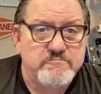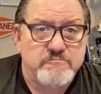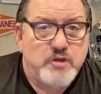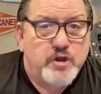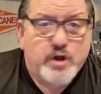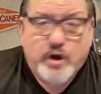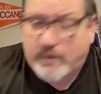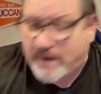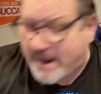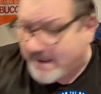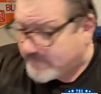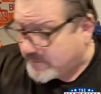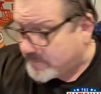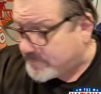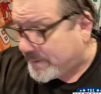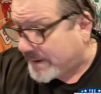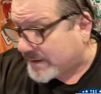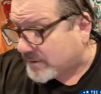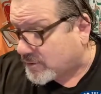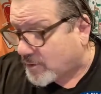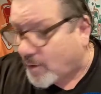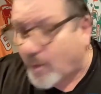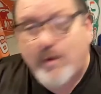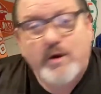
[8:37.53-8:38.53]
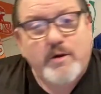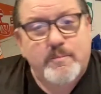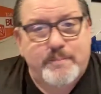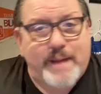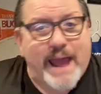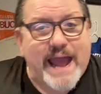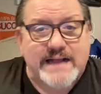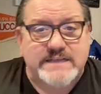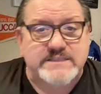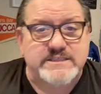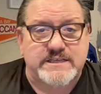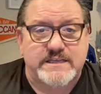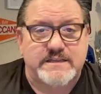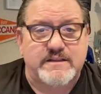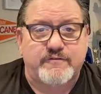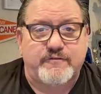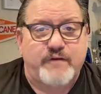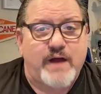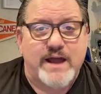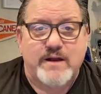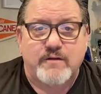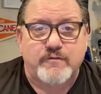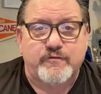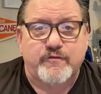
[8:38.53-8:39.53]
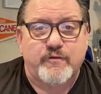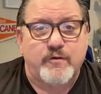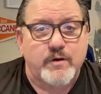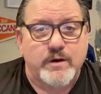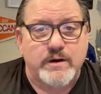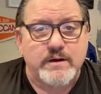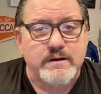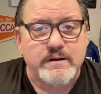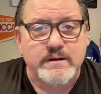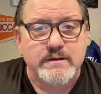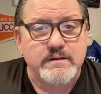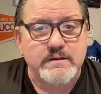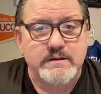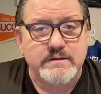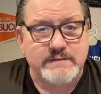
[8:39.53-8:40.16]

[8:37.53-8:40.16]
You don't have the better quarterbacks in the Final Four.